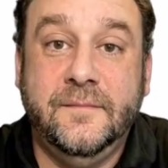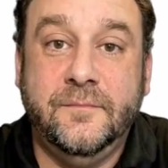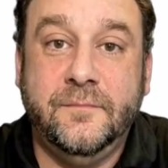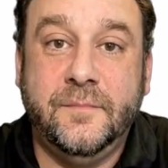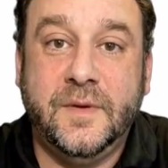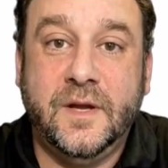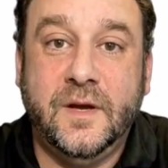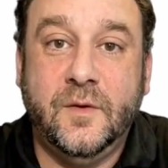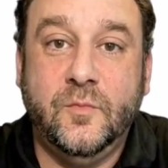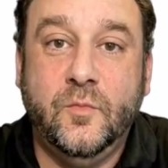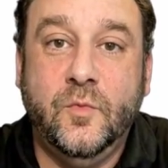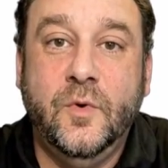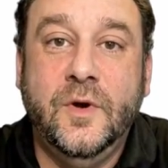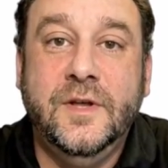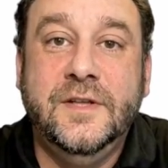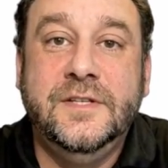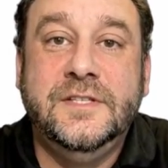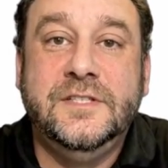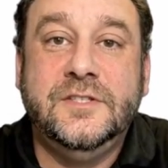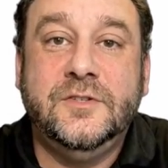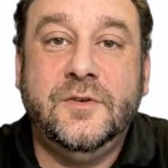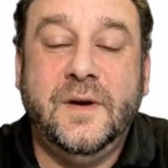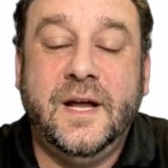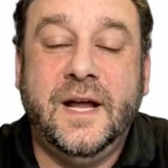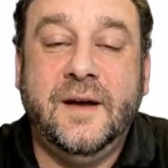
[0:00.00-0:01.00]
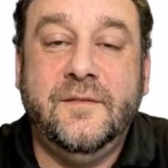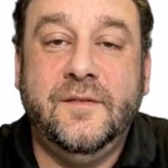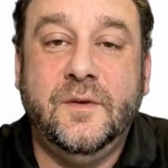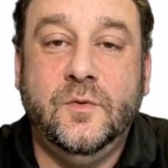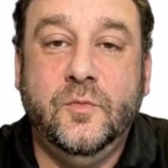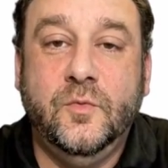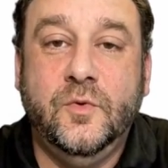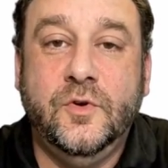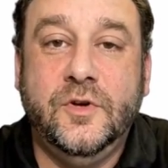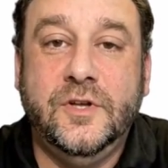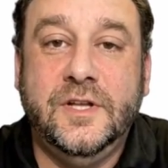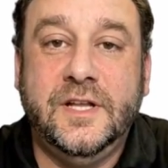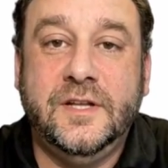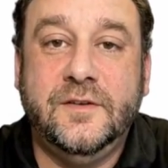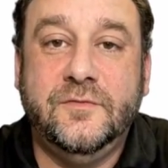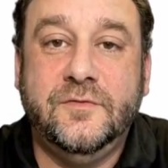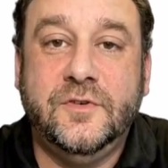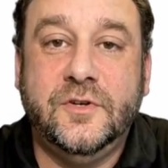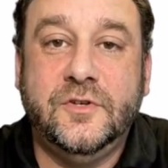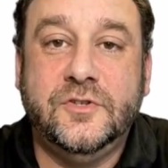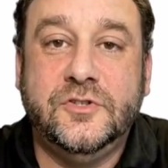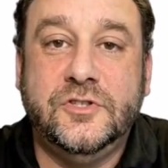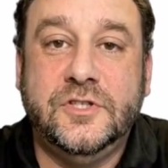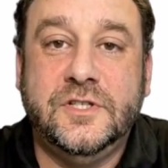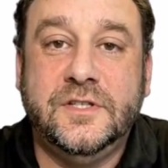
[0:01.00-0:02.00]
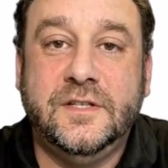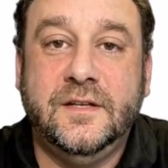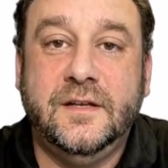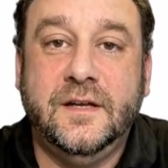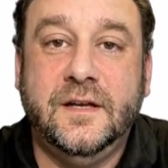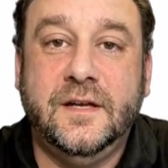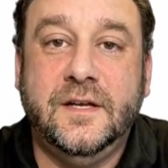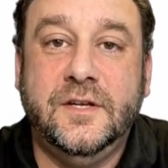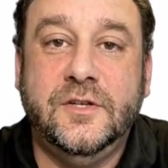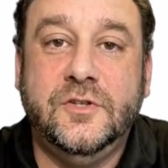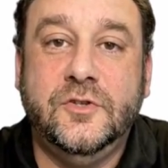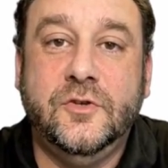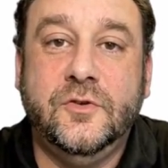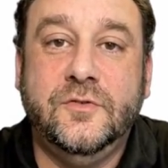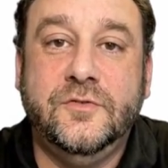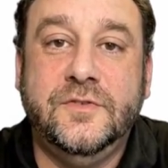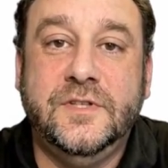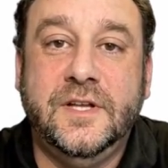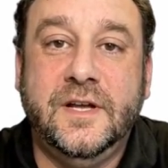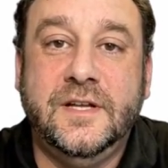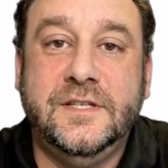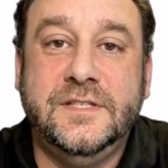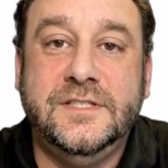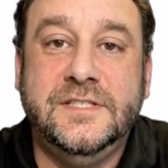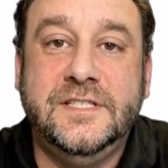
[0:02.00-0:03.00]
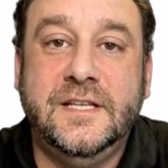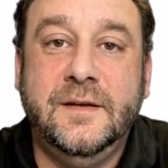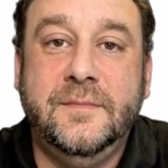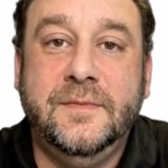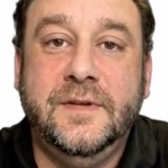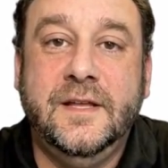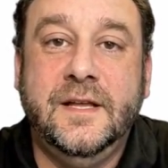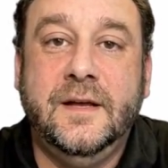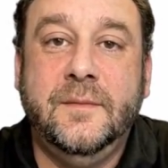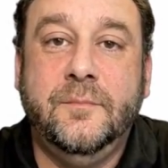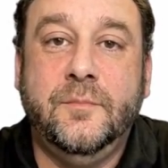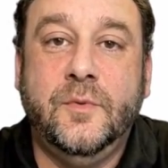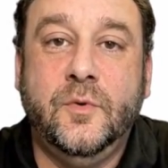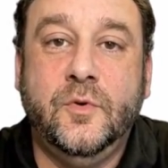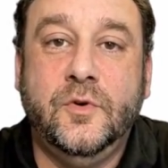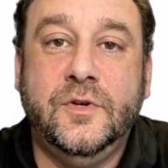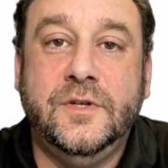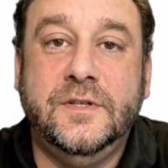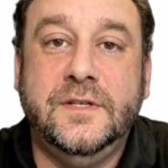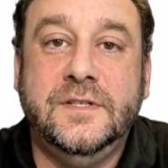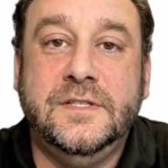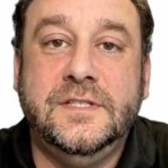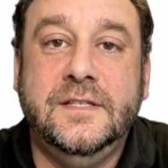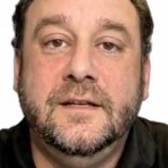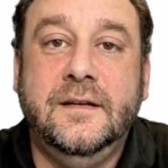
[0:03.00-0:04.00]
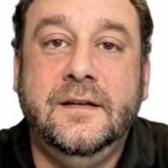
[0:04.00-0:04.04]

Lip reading: But once you have a working version, you've done something important.